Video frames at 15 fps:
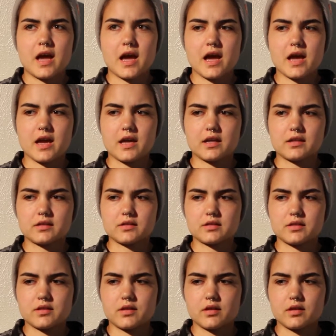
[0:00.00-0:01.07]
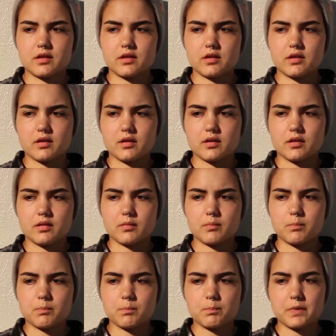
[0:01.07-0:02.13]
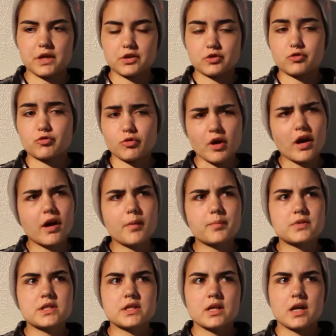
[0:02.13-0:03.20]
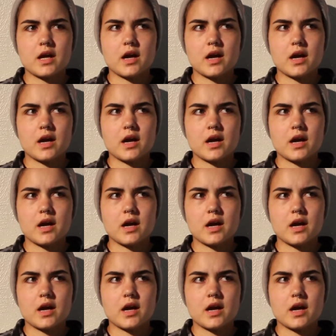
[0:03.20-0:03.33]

and the bass drops,